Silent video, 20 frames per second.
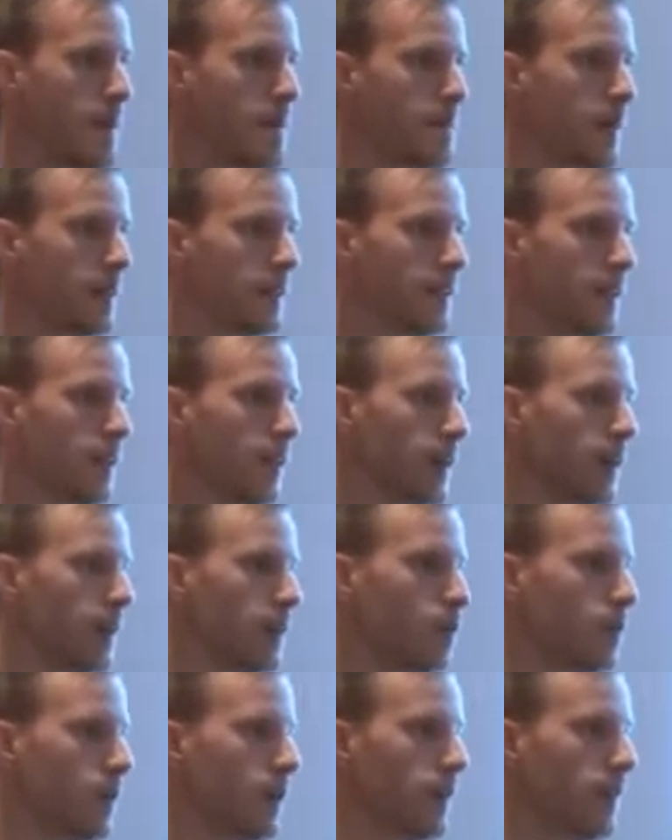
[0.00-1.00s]
But in
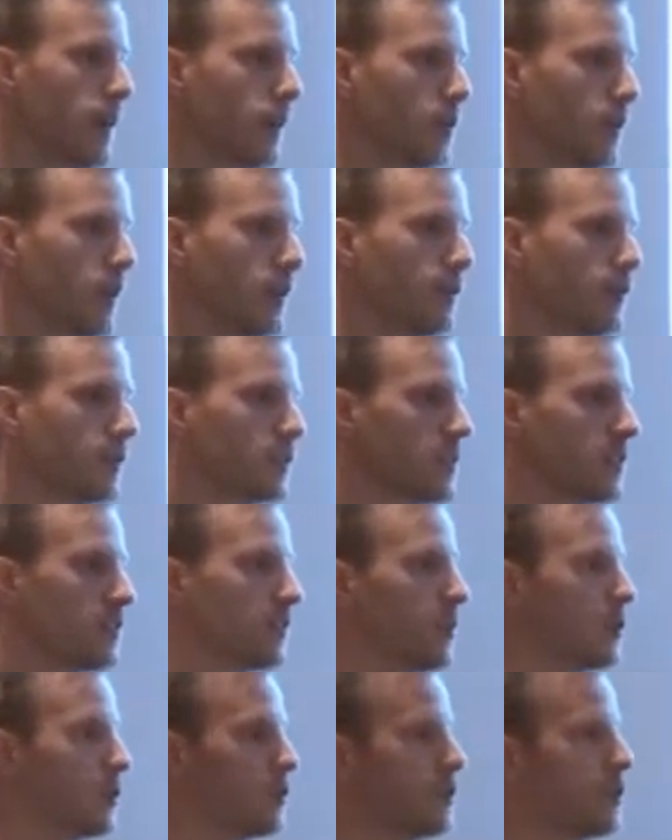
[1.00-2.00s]
line with our FX
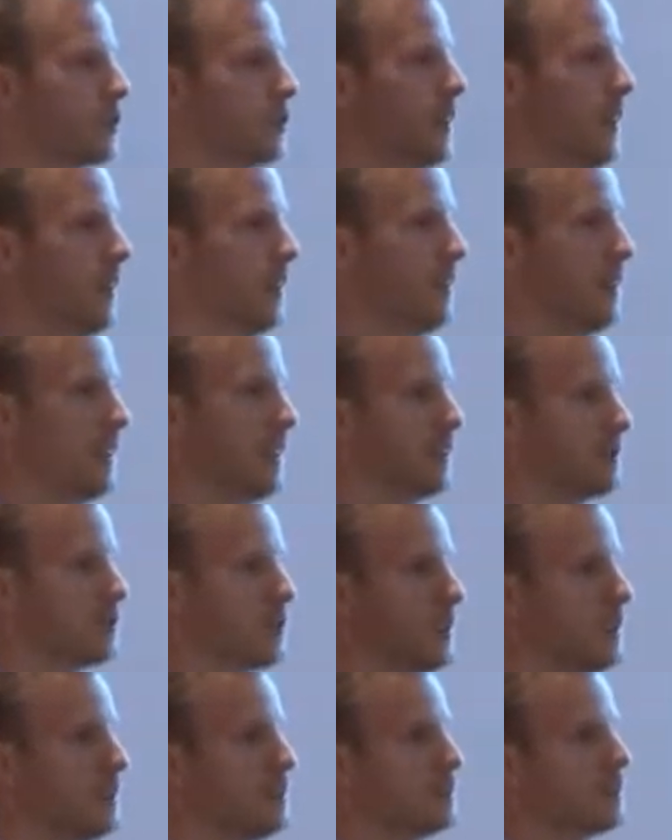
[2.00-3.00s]
exposure having
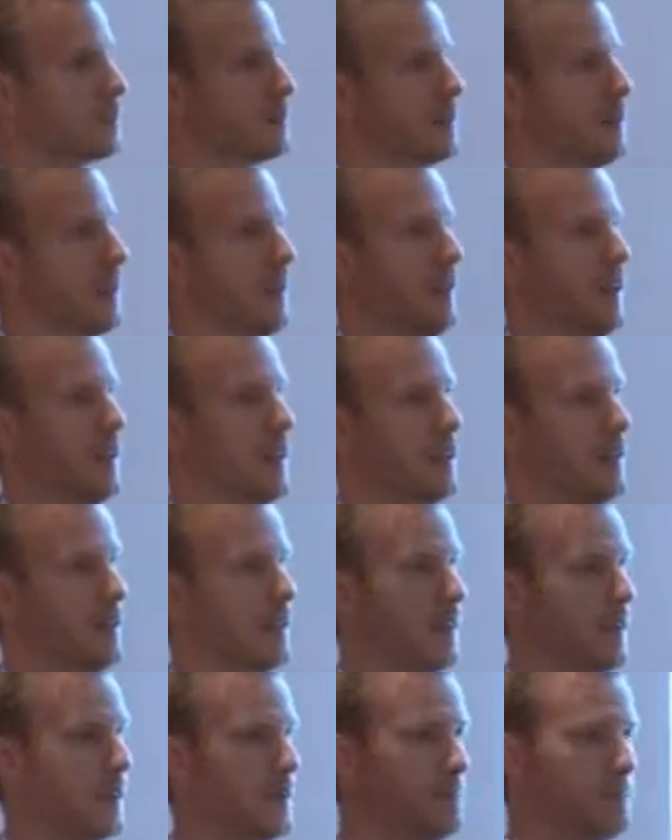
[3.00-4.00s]
increased and
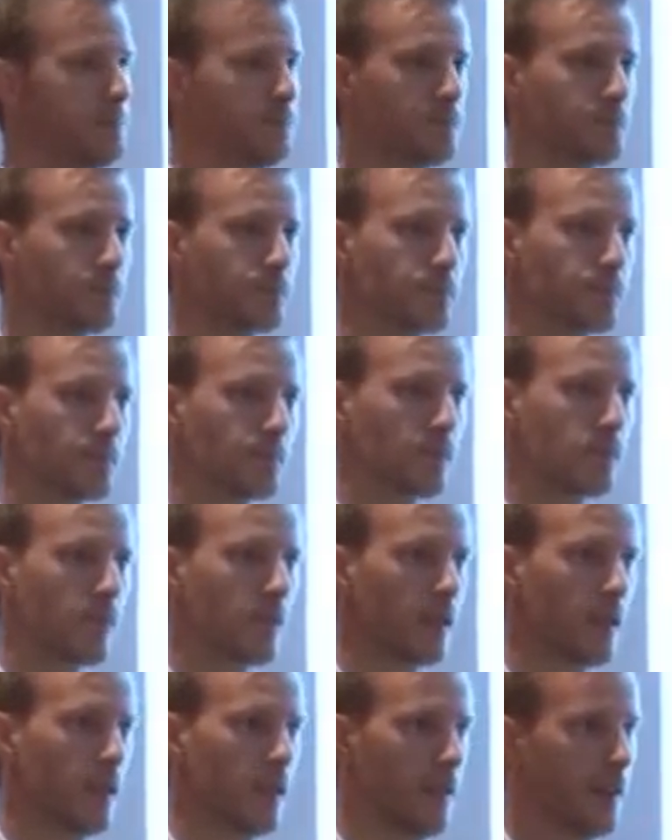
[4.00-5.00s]

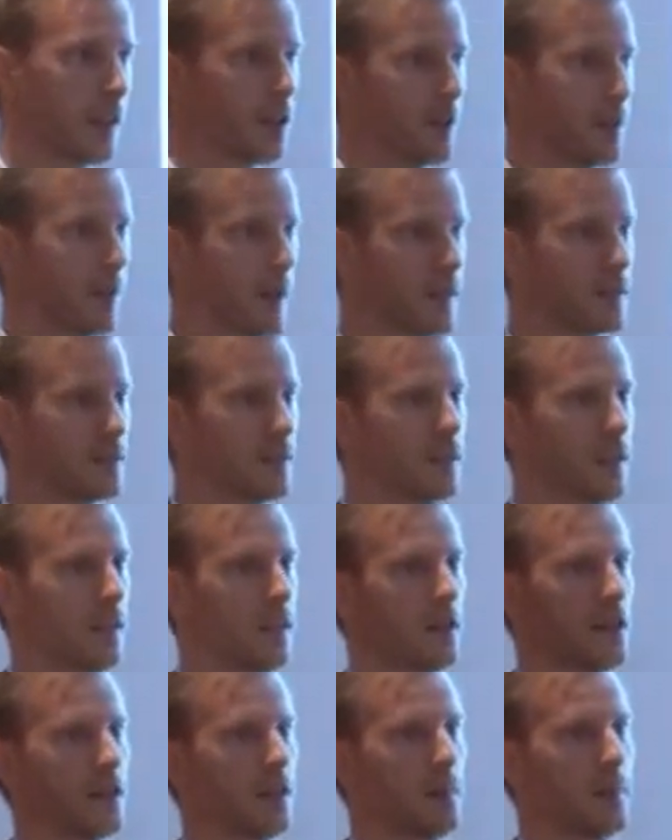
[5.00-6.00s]
the complexity in
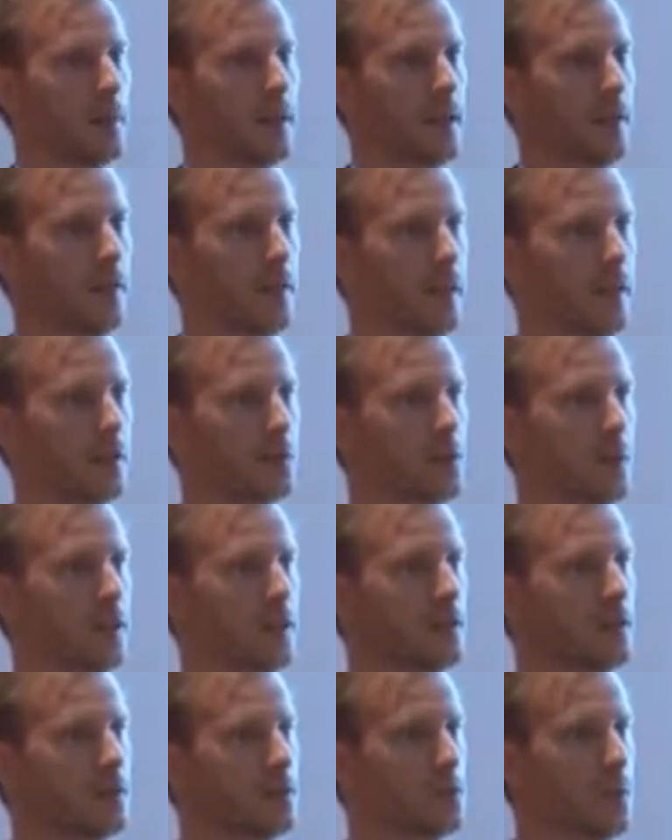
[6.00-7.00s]
the company having
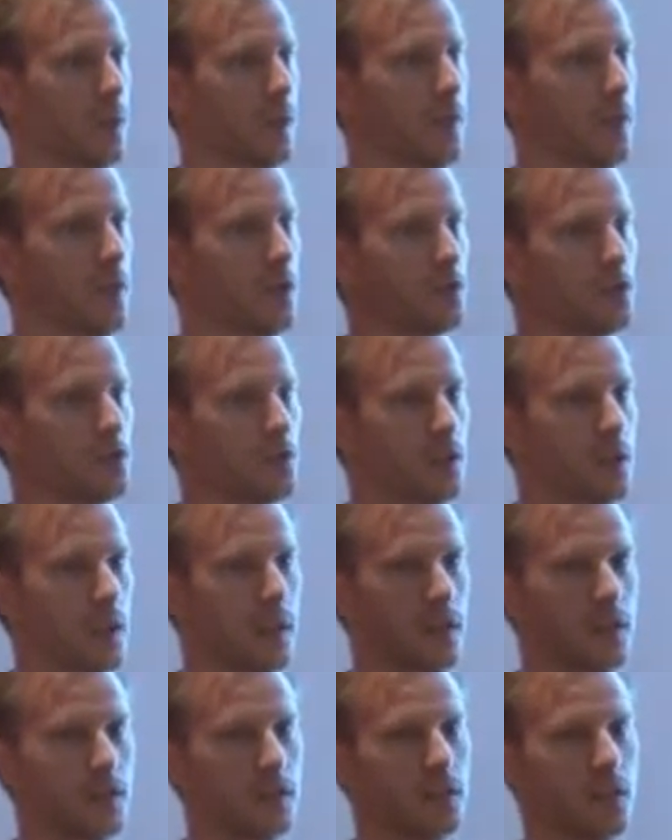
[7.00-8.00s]
increased, we have also
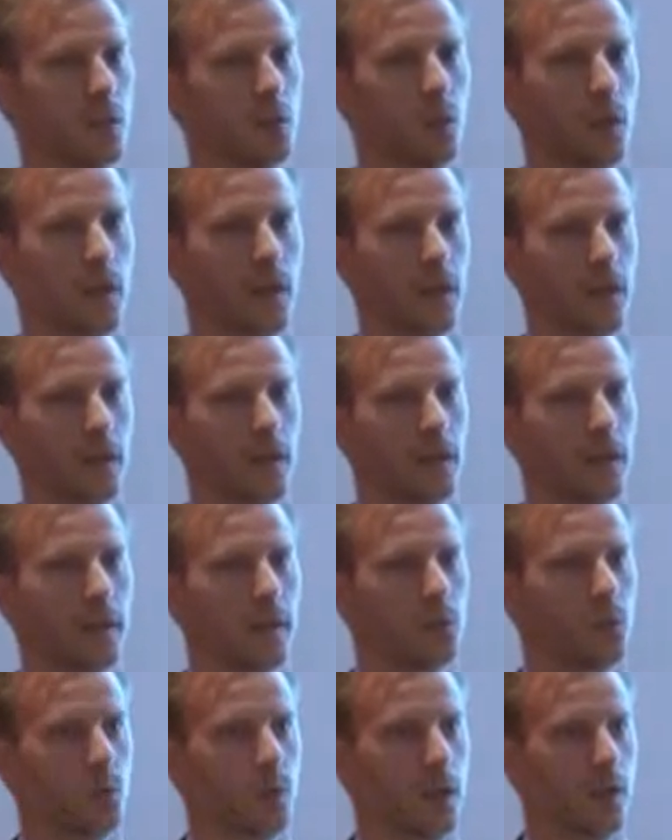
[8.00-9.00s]
changed the way
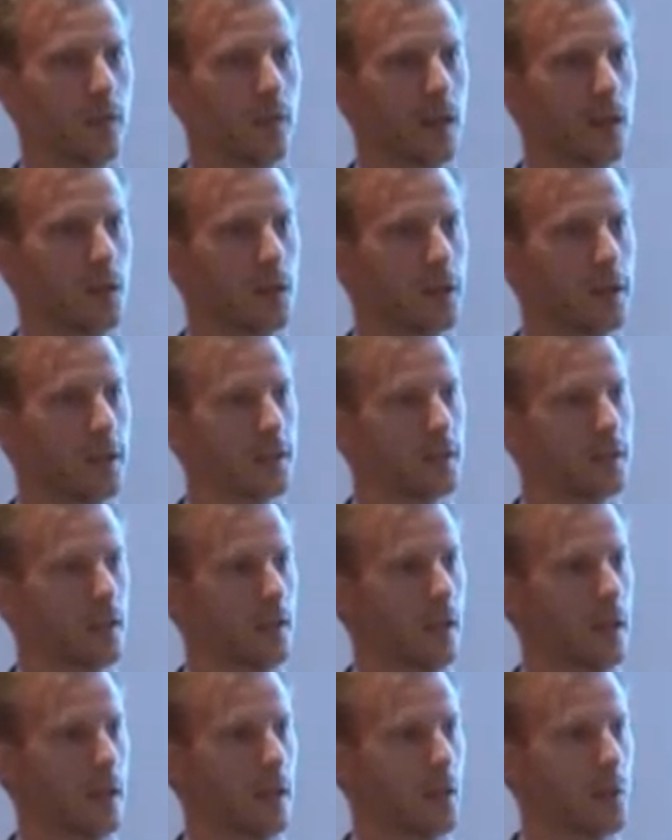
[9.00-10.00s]
that we evaluate
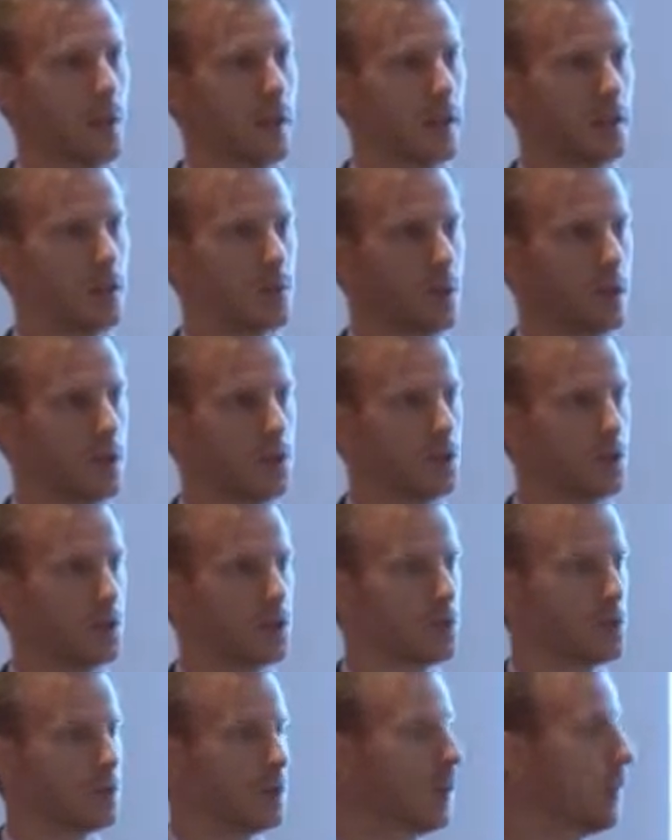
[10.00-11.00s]
our hedge
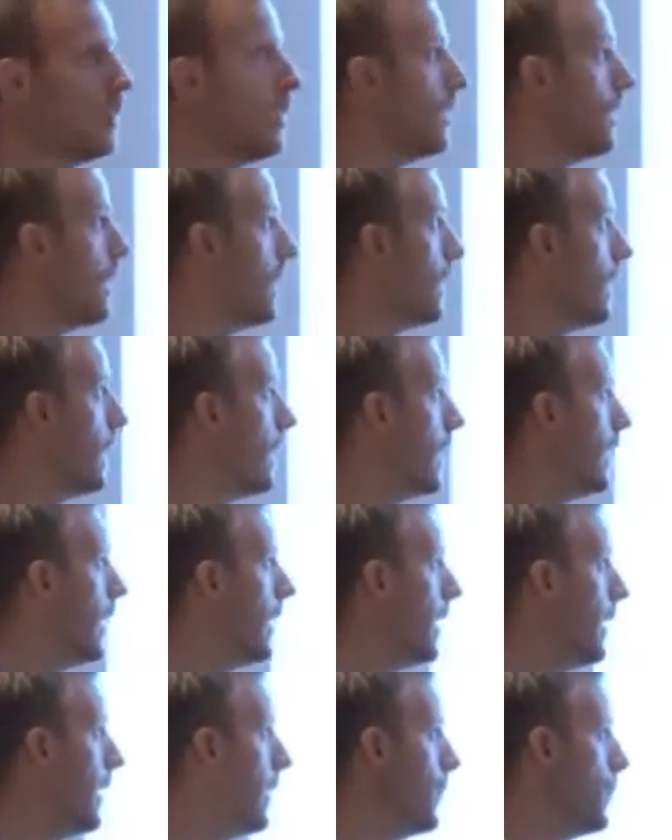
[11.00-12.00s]
ratios.
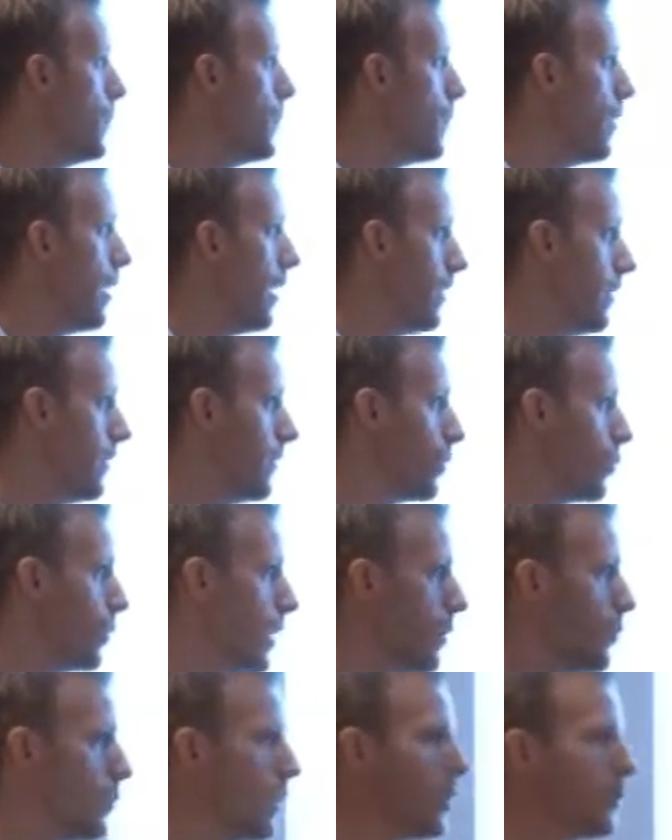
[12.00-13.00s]
And the
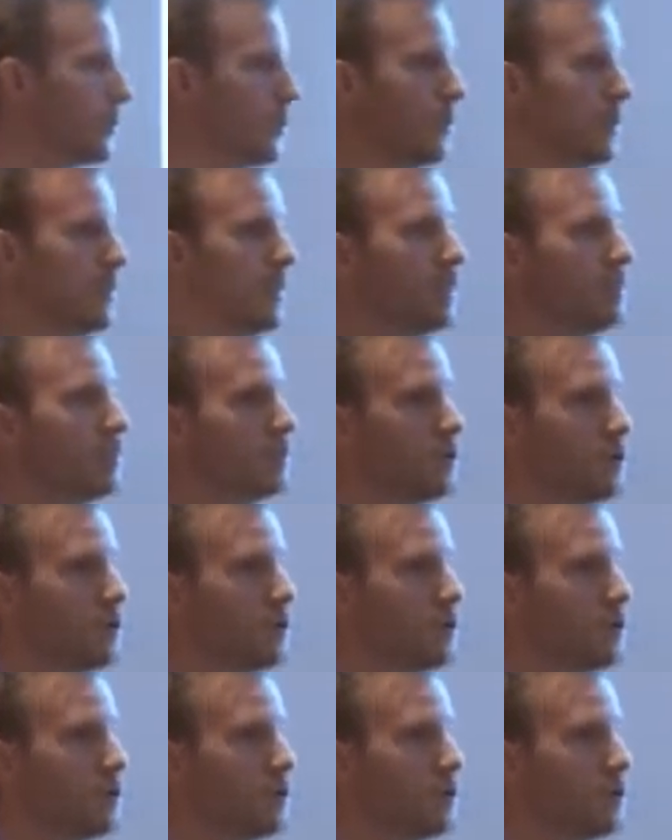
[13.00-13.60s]
way we are doing it